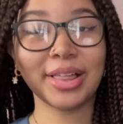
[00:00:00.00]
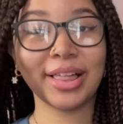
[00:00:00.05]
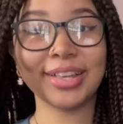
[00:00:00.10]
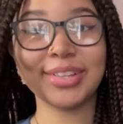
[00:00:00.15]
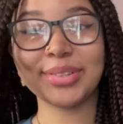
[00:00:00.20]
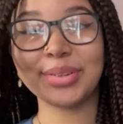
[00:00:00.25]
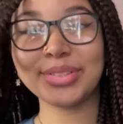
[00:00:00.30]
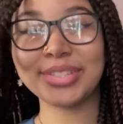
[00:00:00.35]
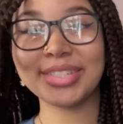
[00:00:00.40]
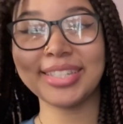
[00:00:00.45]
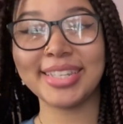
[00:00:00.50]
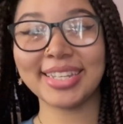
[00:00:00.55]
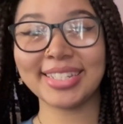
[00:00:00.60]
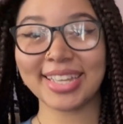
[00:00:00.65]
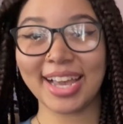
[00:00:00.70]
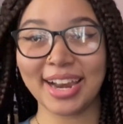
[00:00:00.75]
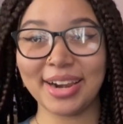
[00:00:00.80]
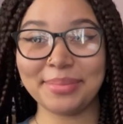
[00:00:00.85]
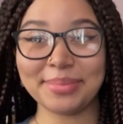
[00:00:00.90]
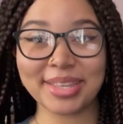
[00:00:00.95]
I sold 6
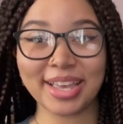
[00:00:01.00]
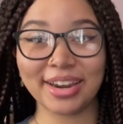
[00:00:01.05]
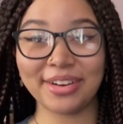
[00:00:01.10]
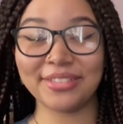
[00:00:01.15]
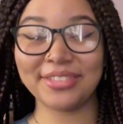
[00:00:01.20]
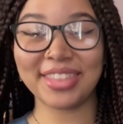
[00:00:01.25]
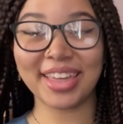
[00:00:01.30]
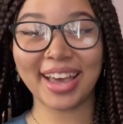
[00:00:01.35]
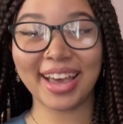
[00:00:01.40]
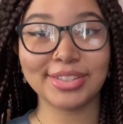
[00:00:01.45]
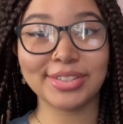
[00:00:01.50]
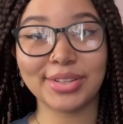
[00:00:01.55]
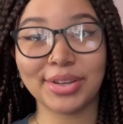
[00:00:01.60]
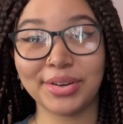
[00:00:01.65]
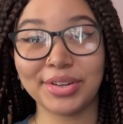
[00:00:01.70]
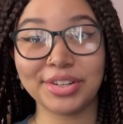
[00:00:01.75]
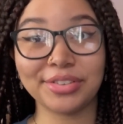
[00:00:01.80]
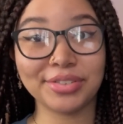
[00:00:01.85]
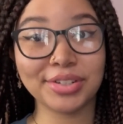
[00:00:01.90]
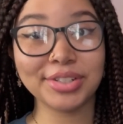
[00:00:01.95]
items out of that. So
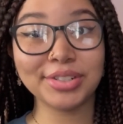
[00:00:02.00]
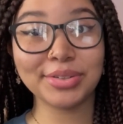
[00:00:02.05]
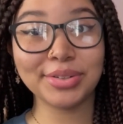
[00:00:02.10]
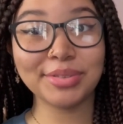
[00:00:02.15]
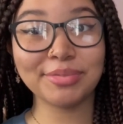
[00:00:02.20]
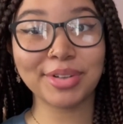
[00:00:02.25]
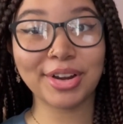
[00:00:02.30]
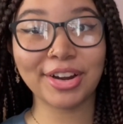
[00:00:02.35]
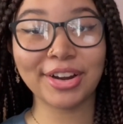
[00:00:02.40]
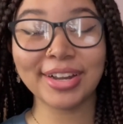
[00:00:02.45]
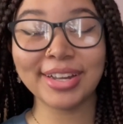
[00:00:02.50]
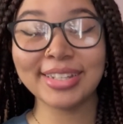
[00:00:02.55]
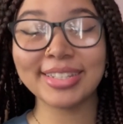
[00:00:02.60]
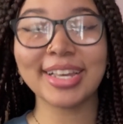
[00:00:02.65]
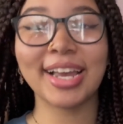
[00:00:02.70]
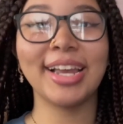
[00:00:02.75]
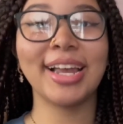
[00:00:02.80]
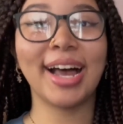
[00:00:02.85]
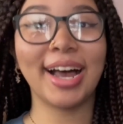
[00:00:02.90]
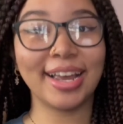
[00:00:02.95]
if you're doing markets,
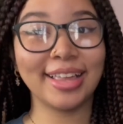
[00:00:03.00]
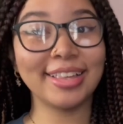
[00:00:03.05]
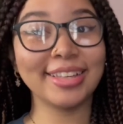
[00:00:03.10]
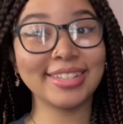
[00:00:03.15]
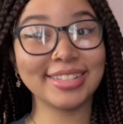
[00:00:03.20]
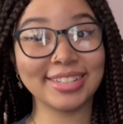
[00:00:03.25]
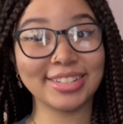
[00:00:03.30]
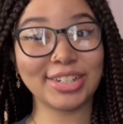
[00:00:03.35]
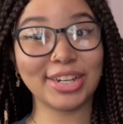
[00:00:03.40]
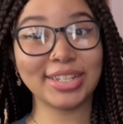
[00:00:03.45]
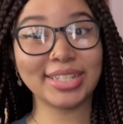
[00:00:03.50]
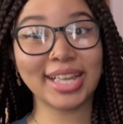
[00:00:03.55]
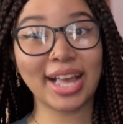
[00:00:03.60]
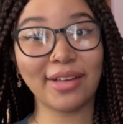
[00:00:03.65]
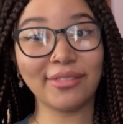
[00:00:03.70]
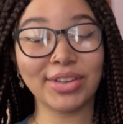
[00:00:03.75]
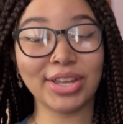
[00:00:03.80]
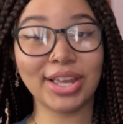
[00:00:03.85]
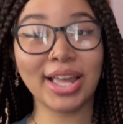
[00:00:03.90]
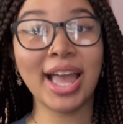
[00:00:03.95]
I highly suggest
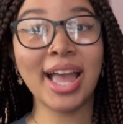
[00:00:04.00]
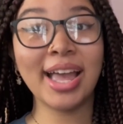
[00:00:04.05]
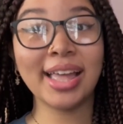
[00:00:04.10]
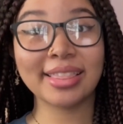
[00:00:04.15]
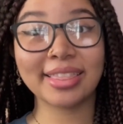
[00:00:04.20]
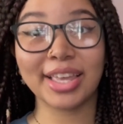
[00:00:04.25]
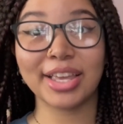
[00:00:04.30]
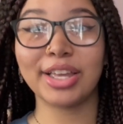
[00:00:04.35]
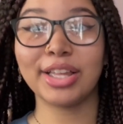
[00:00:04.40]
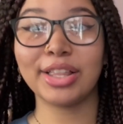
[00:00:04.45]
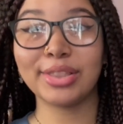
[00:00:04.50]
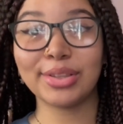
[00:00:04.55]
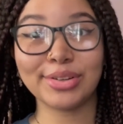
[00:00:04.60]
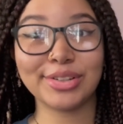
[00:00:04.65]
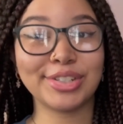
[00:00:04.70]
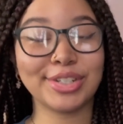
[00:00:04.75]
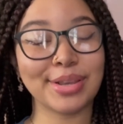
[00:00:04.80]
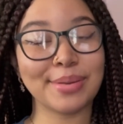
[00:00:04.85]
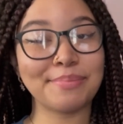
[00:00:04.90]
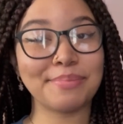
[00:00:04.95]
having like a little
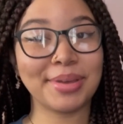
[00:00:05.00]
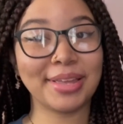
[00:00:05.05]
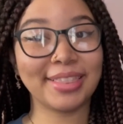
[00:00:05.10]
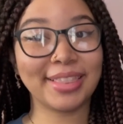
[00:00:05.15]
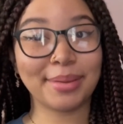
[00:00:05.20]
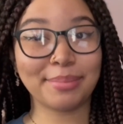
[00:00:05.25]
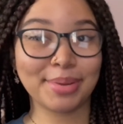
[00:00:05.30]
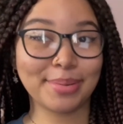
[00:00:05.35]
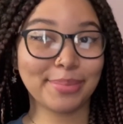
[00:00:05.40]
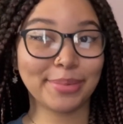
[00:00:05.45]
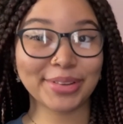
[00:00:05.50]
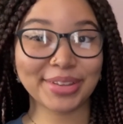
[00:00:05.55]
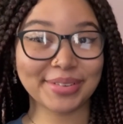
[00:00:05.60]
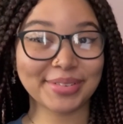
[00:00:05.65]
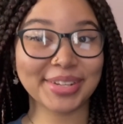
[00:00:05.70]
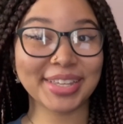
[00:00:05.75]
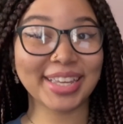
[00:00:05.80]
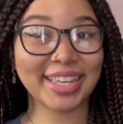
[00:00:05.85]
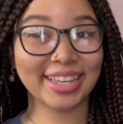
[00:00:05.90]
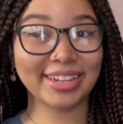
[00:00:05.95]
cheap bin that people
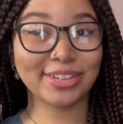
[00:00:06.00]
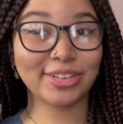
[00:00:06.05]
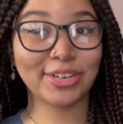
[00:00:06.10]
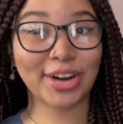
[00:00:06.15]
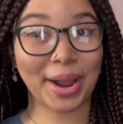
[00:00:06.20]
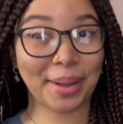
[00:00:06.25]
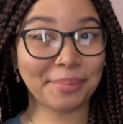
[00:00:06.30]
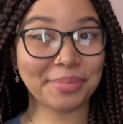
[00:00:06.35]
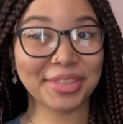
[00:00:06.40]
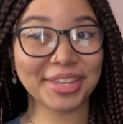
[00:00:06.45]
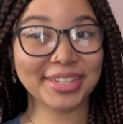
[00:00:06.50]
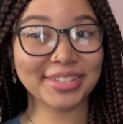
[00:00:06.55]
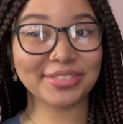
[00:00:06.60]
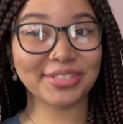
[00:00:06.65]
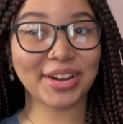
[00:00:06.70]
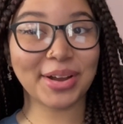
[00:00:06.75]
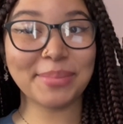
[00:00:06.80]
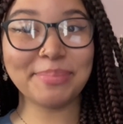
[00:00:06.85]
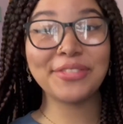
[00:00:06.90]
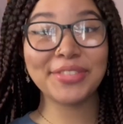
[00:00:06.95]
can grab things
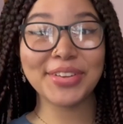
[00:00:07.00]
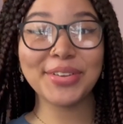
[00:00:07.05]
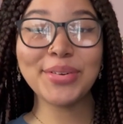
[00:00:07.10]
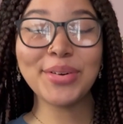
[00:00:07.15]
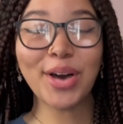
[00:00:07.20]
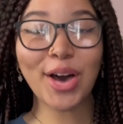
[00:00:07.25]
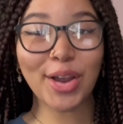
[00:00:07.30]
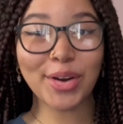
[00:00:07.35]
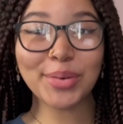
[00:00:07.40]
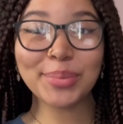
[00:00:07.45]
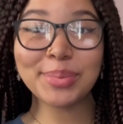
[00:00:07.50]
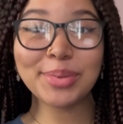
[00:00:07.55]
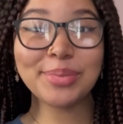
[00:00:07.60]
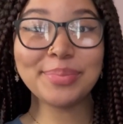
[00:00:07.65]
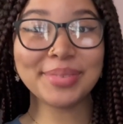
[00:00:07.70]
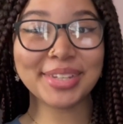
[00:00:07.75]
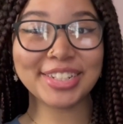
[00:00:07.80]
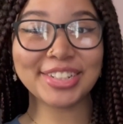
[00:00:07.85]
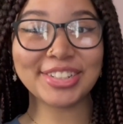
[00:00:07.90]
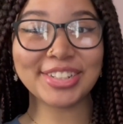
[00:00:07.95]
from. A few honorable
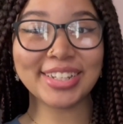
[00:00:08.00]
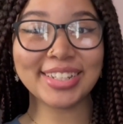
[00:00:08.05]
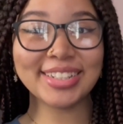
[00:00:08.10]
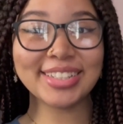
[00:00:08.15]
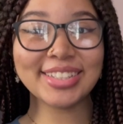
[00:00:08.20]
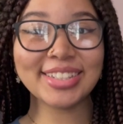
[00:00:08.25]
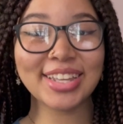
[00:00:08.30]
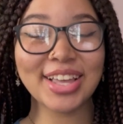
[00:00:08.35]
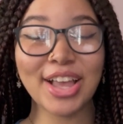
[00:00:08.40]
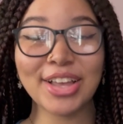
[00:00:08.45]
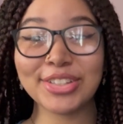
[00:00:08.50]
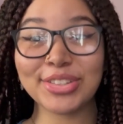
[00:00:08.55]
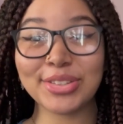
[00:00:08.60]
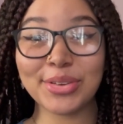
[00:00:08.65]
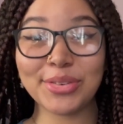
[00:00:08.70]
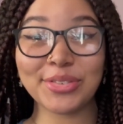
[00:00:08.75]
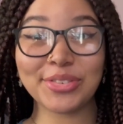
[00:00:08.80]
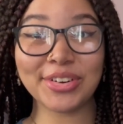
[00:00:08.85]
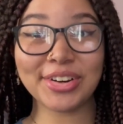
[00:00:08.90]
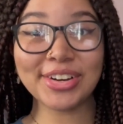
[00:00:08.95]
mentions. So
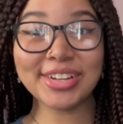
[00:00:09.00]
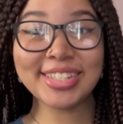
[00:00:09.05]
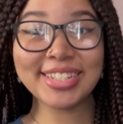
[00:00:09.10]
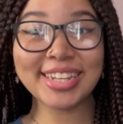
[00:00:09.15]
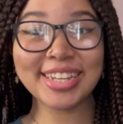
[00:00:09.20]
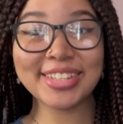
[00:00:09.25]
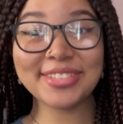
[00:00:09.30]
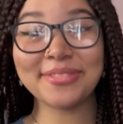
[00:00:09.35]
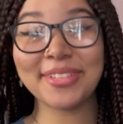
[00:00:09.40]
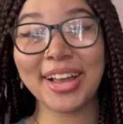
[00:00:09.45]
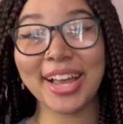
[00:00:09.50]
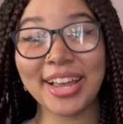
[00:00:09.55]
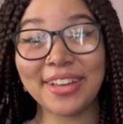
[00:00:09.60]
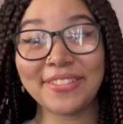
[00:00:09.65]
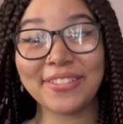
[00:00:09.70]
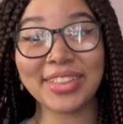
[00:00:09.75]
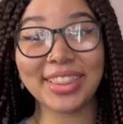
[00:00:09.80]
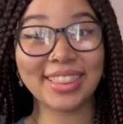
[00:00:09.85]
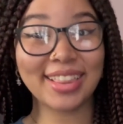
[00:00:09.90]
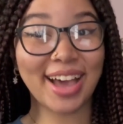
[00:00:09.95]
first is my
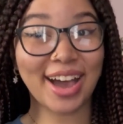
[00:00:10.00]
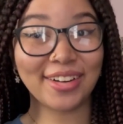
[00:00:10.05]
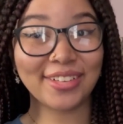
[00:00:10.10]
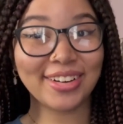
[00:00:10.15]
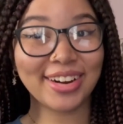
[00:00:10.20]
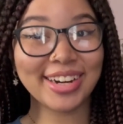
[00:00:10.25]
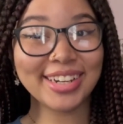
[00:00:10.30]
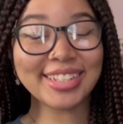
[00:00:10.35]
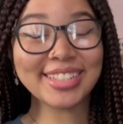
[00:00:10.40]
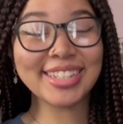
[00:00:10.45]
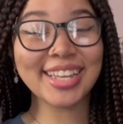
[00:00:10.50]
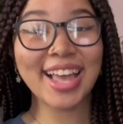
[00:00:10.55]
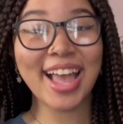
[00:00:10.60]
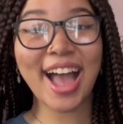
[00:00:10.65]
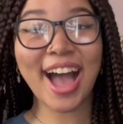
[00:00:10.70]
flowers.